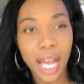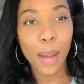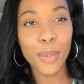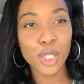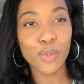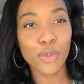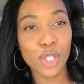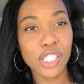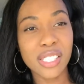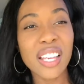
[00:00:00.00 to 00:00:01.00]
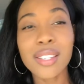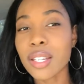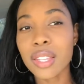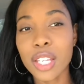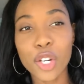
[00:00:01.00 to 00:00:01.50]
Happened before she said
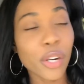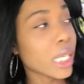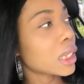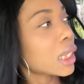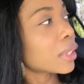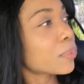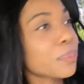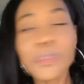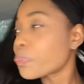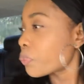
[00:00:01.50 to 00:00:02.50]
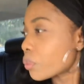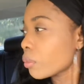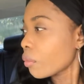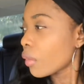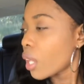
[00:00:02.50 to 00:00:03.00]
anything crazy.
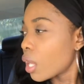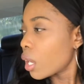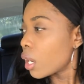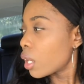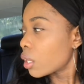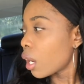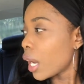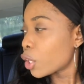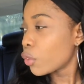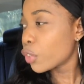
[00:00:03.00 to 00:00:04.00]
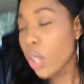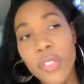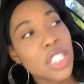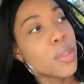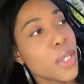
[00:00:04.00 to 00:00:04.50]
Y'all, I don't even know
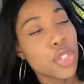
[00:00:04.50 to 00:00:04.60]
if I should be